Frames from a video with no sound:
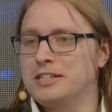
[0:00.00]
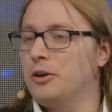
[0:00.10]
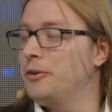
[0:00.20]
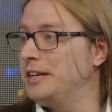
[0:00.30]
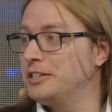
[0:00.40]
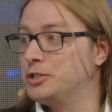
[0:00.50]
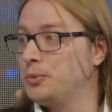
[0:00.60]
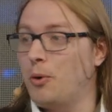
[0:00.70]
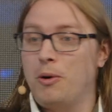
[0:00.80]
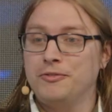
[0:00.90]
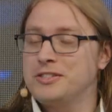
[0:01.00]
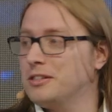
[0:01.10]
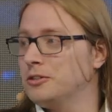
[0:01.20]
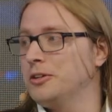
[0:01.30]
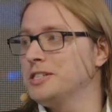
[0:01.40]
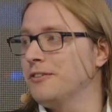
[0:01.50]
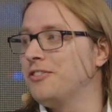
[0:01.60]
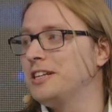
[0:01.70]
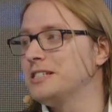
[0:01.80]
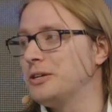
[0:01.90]
it already dwarfs the cost of
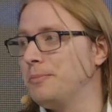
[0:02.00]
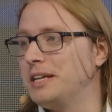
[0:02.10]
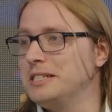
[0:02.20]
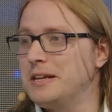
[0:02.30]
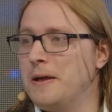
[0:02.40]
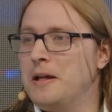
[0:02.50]
the instrument.